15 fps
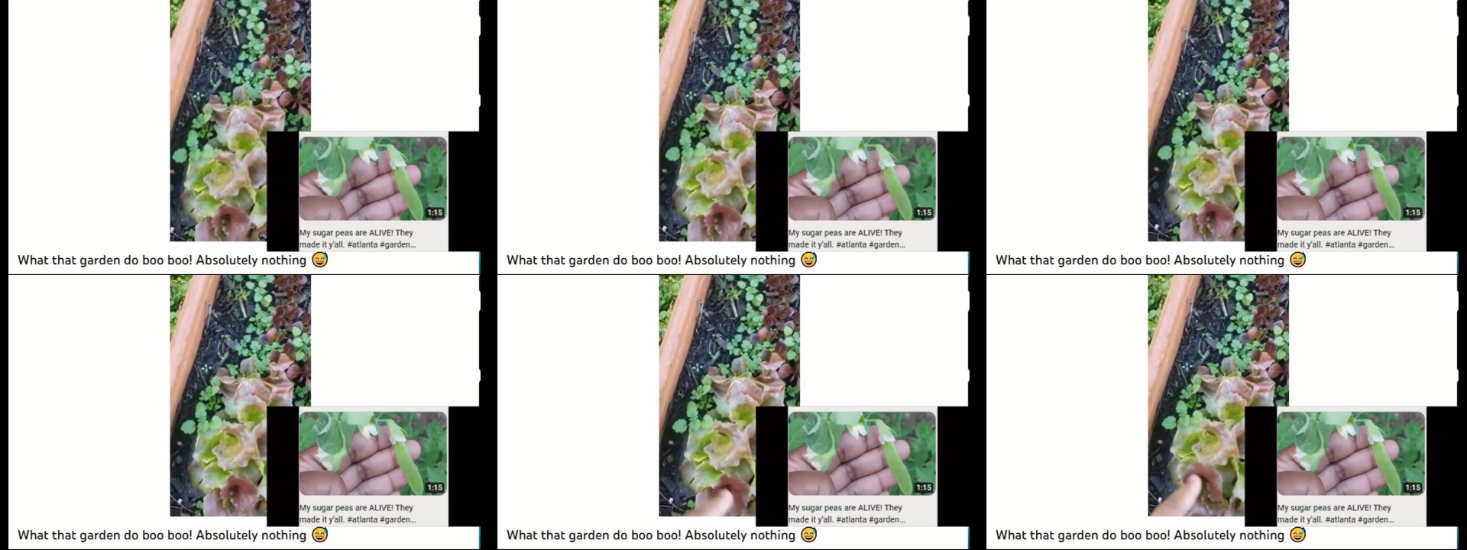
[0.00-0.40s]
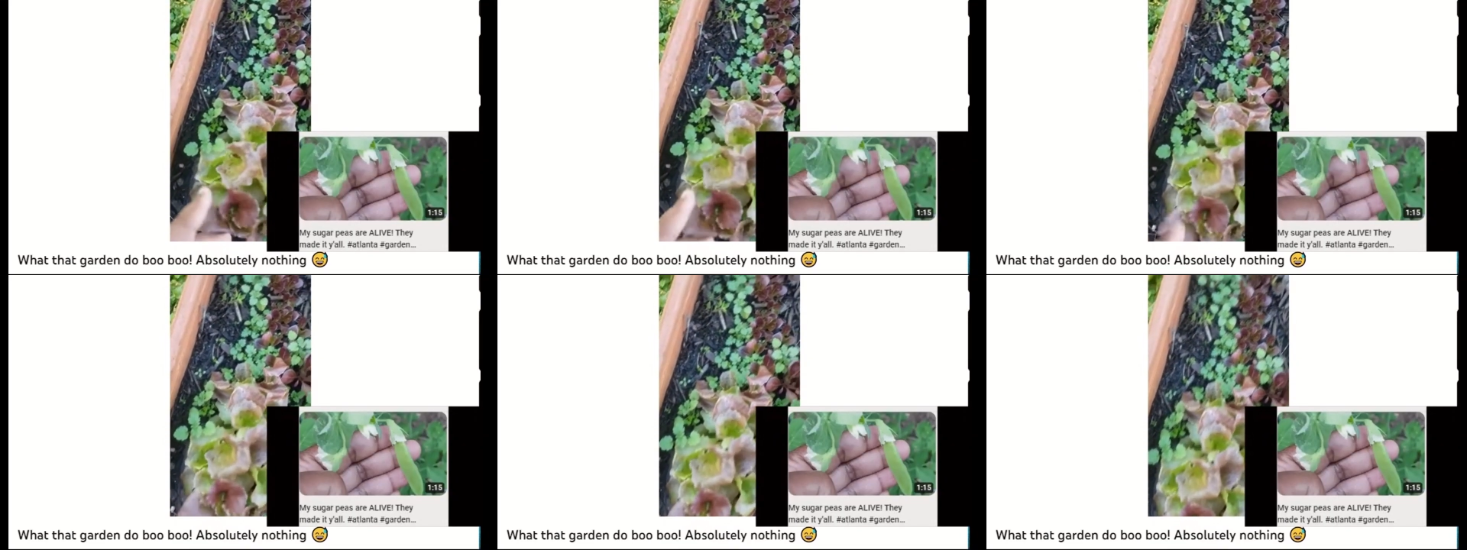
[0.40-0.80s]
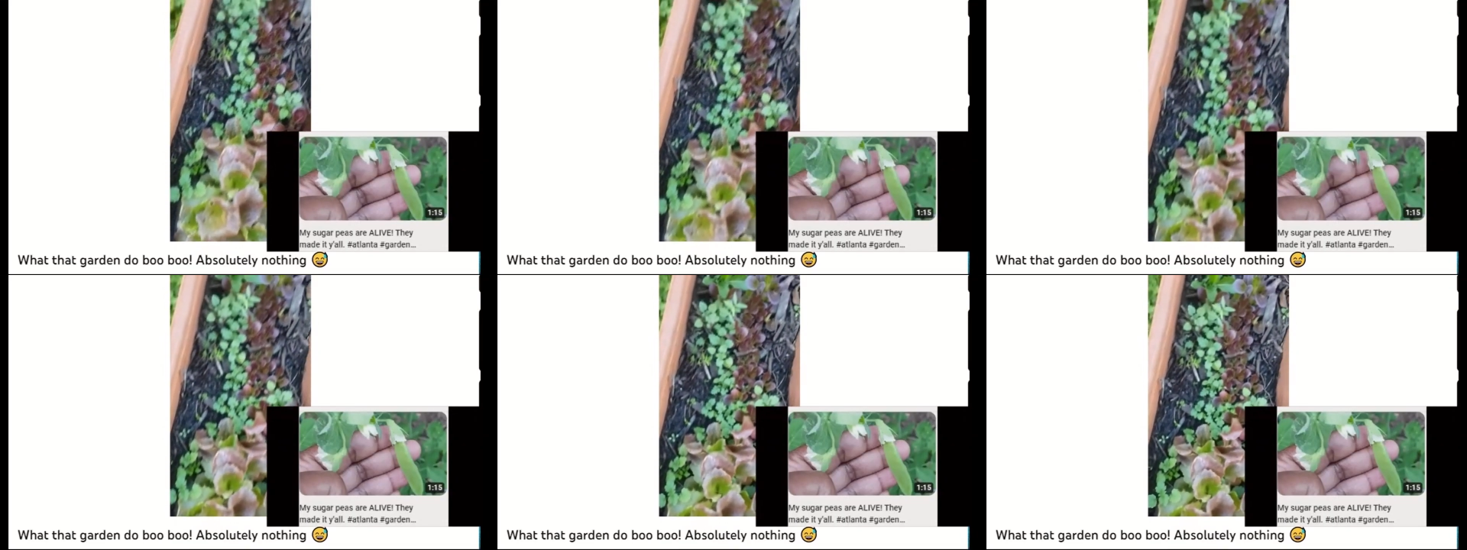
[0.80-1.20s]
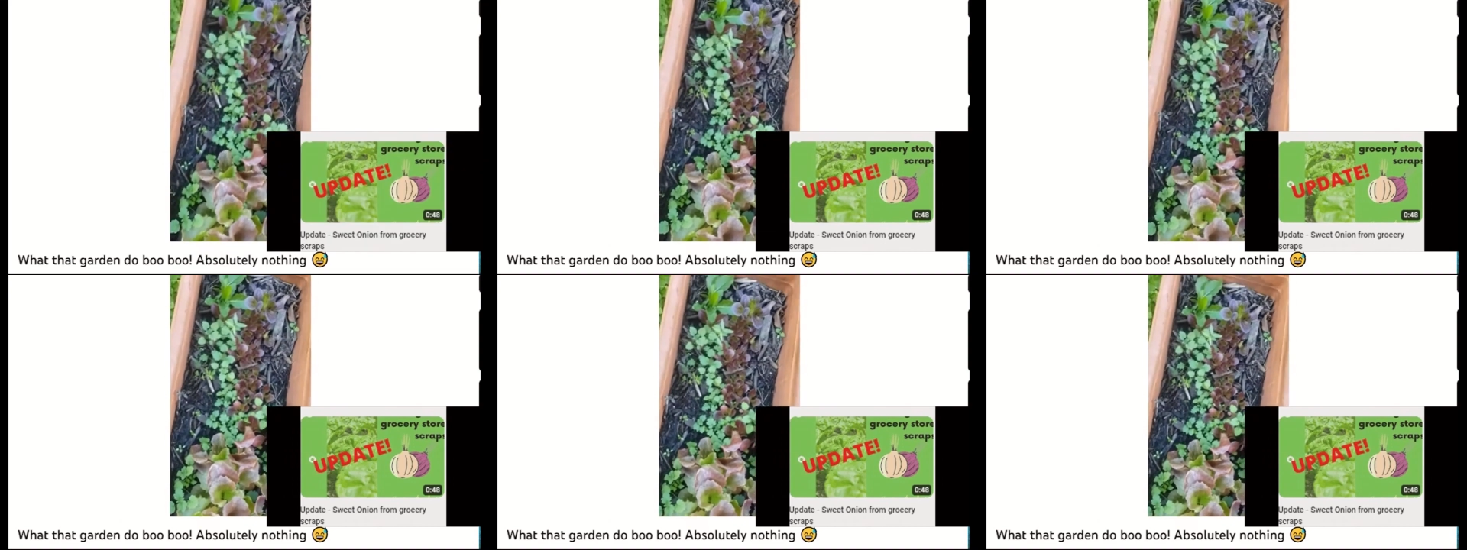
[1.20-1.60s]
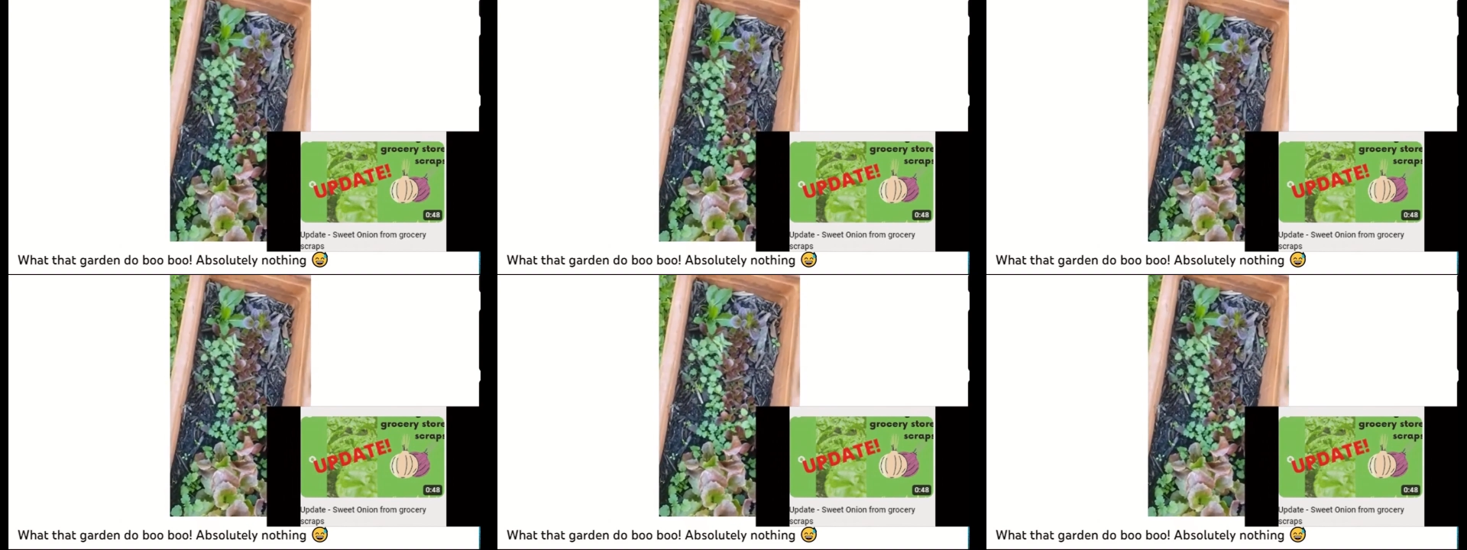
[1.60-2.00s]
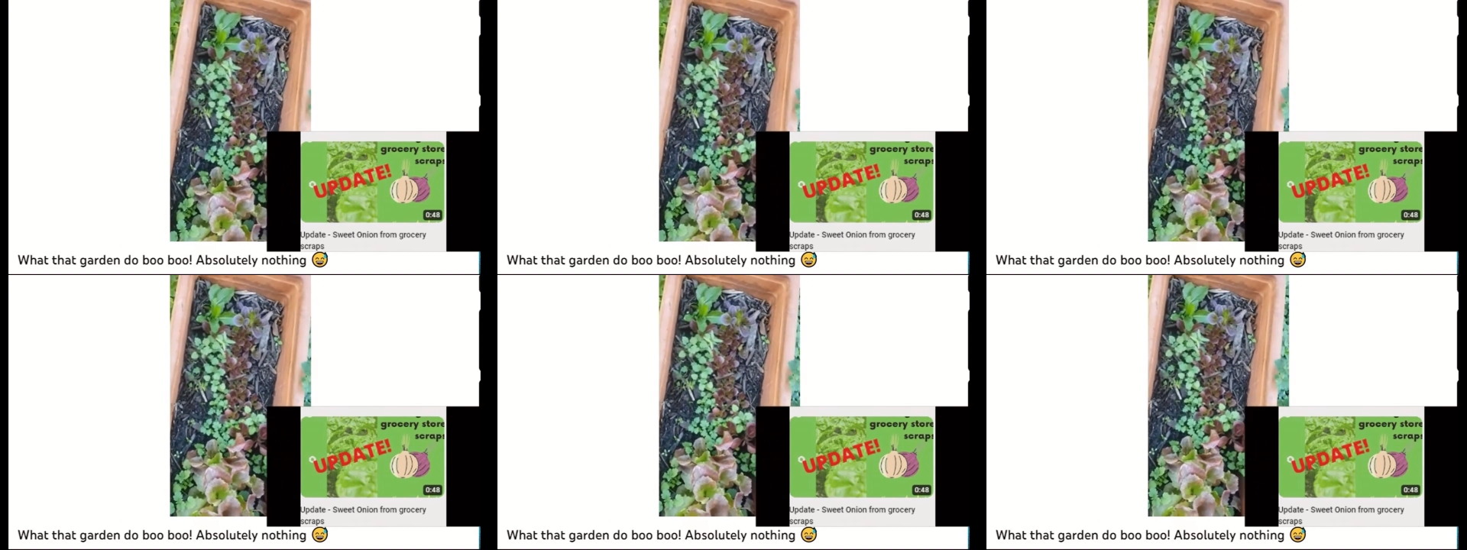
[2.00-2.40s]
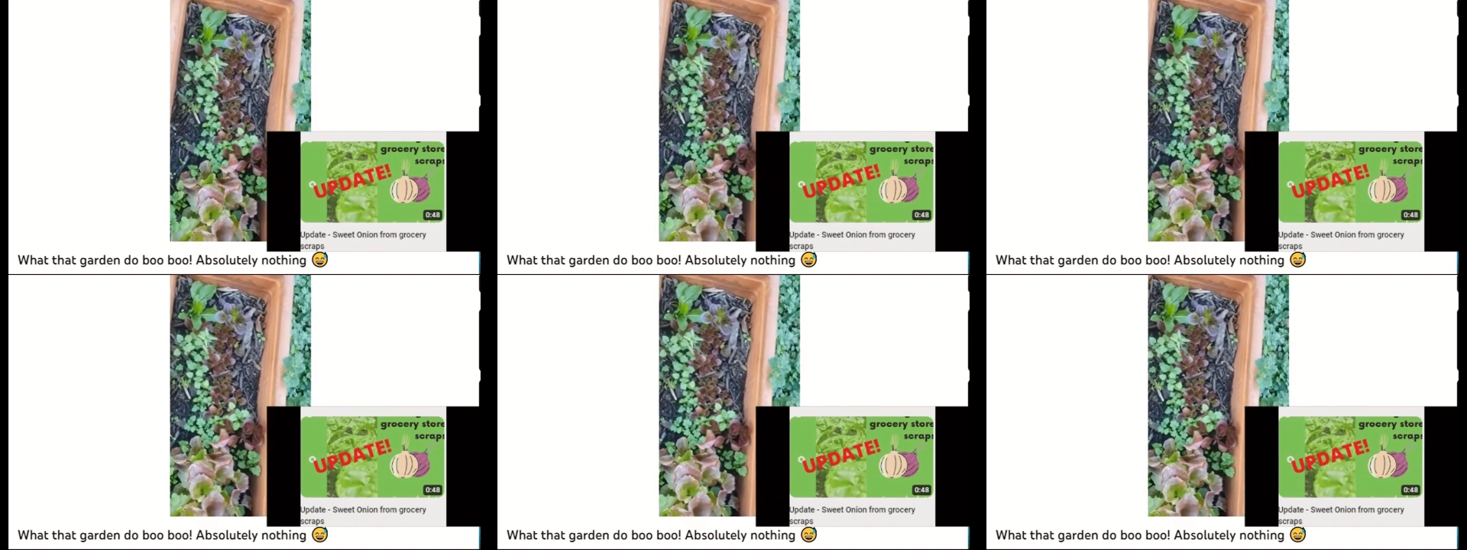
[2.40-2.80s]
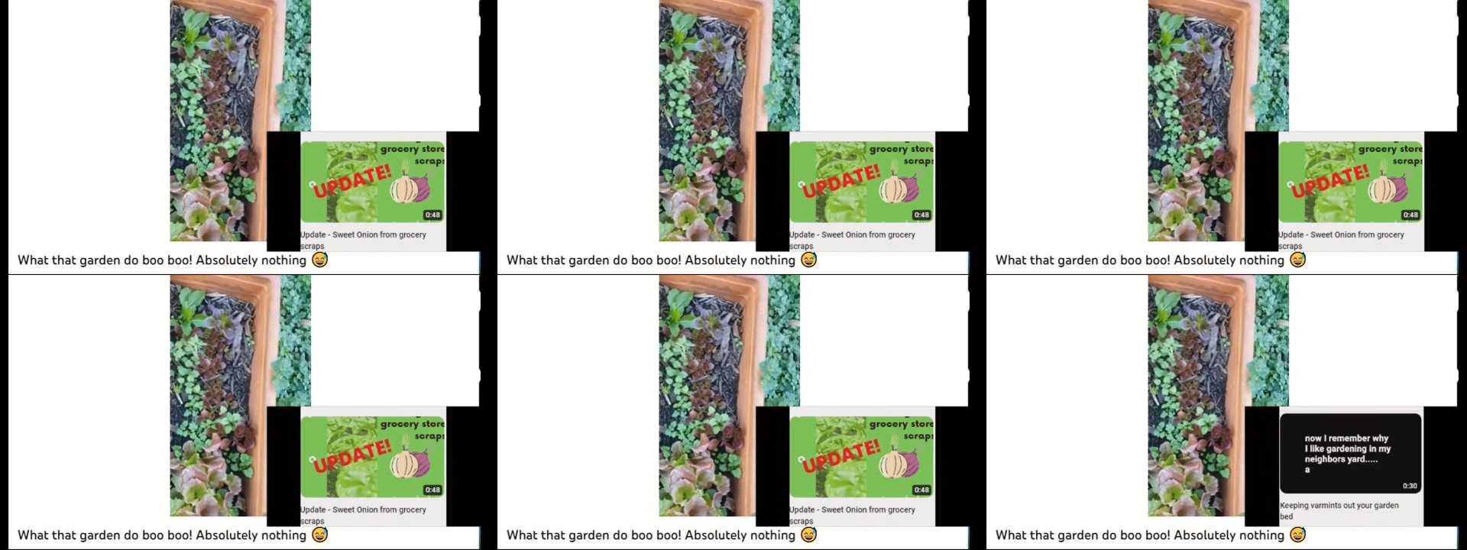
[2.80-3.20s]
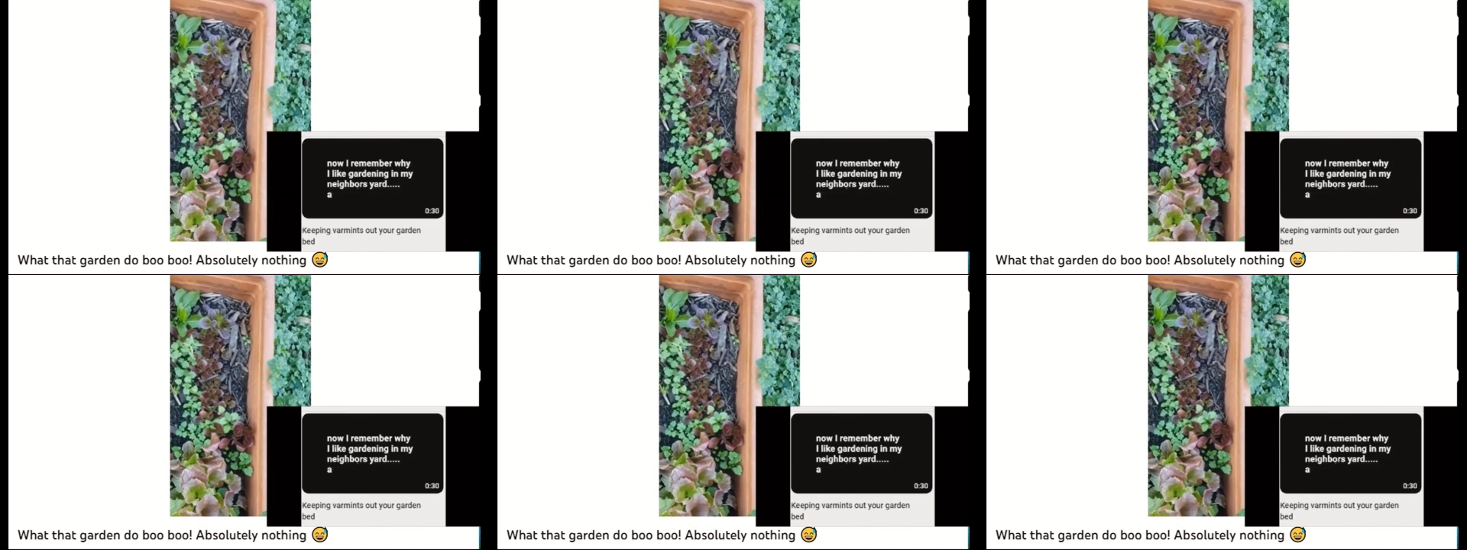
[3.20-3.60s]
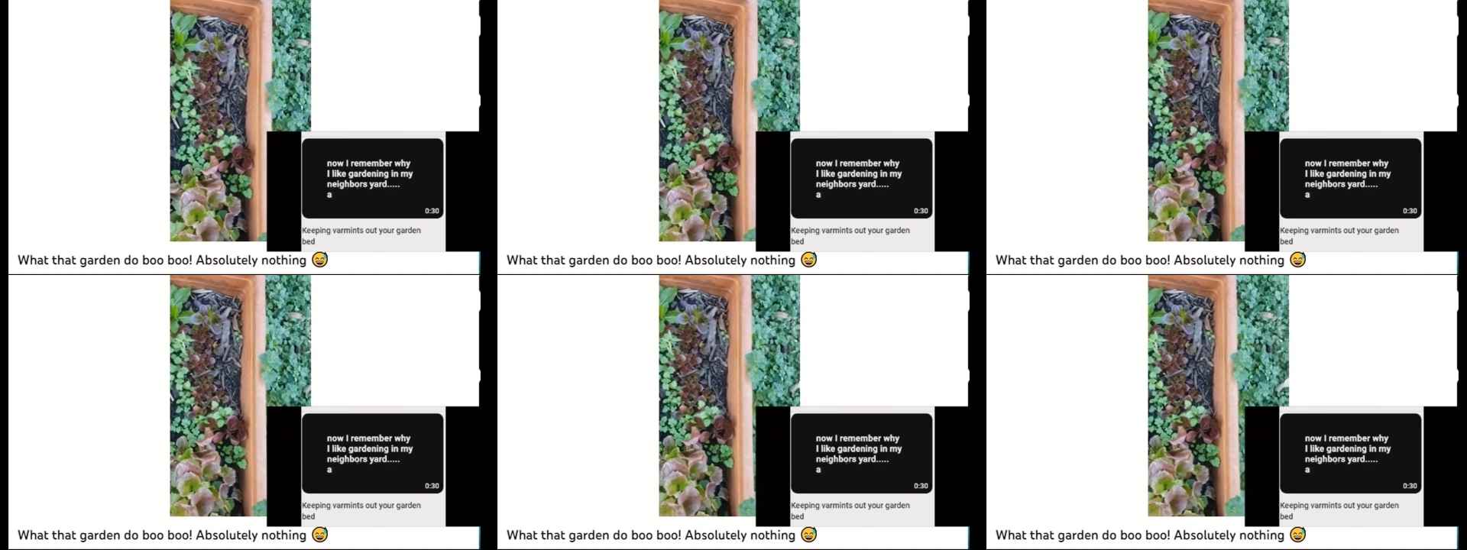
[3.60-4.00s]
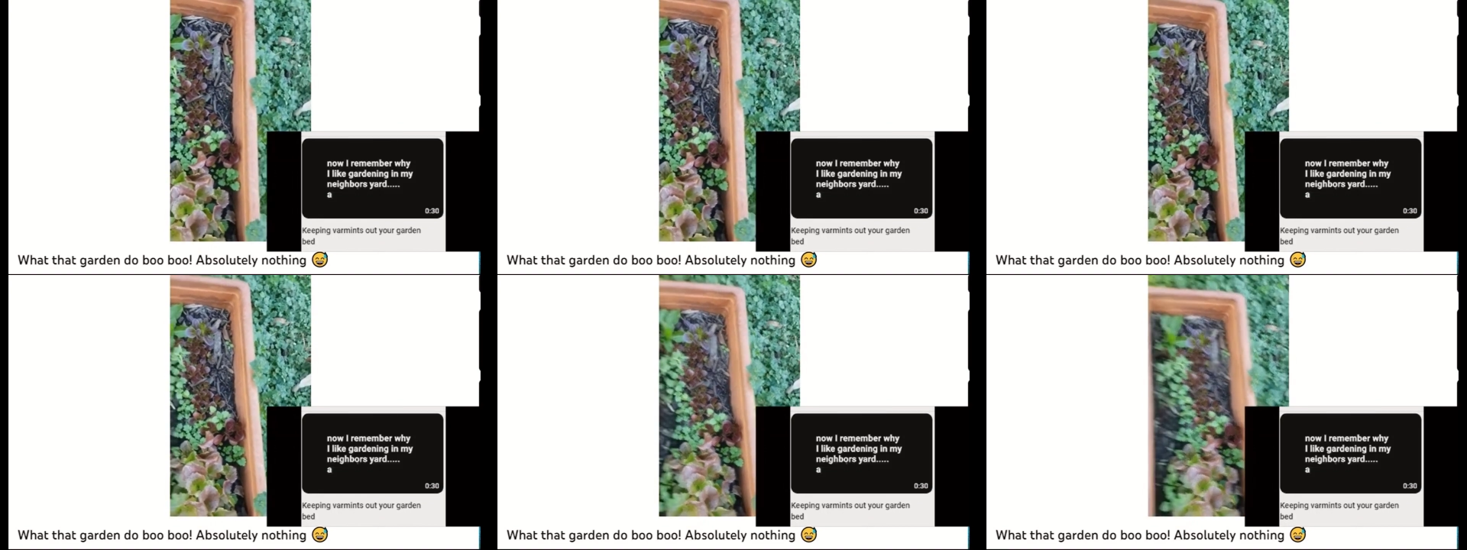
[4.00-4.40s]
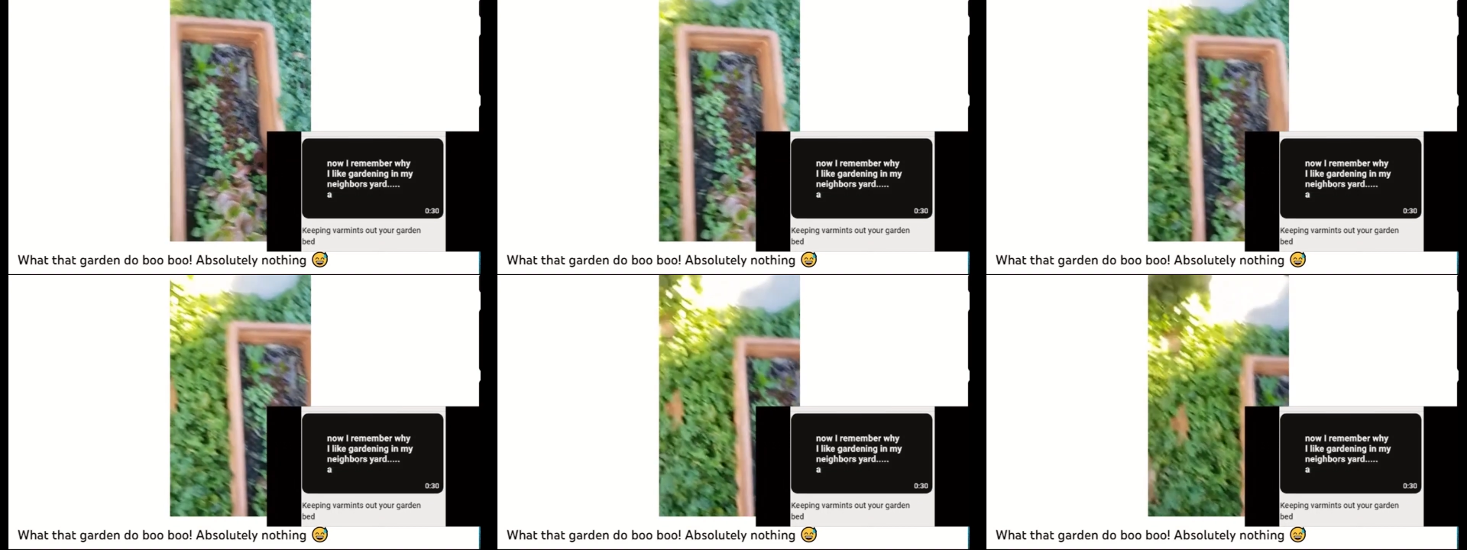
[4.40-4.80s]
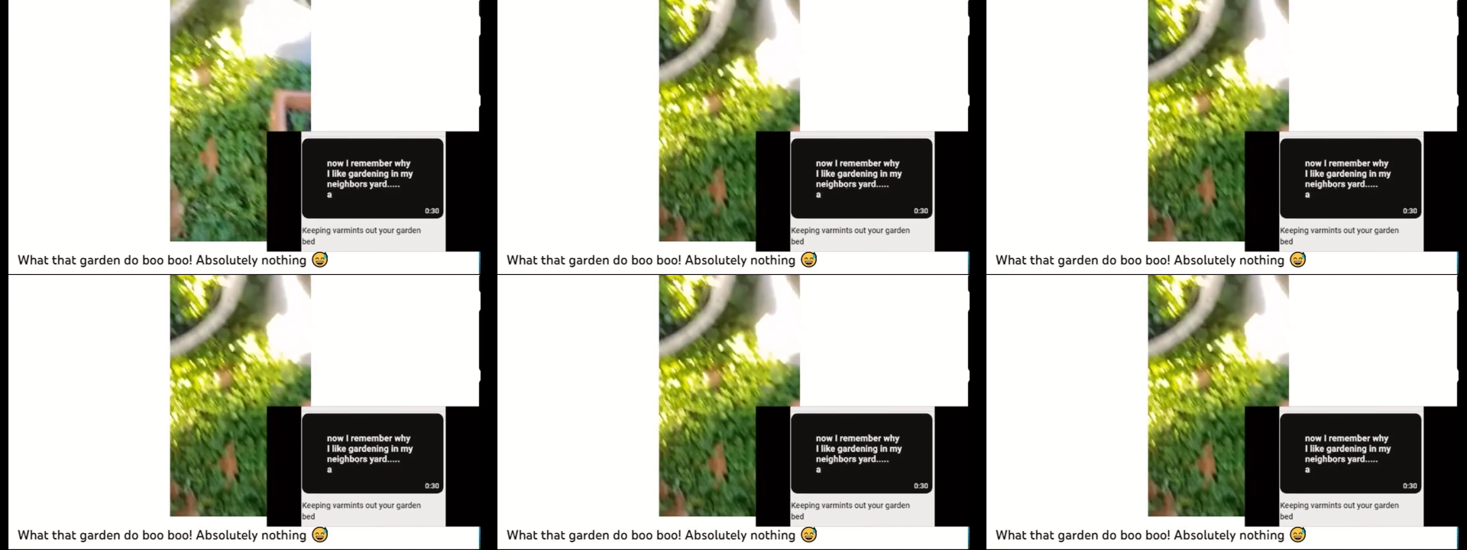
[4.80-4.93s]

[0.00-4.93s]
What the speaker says: Nobody's mouth can be seen.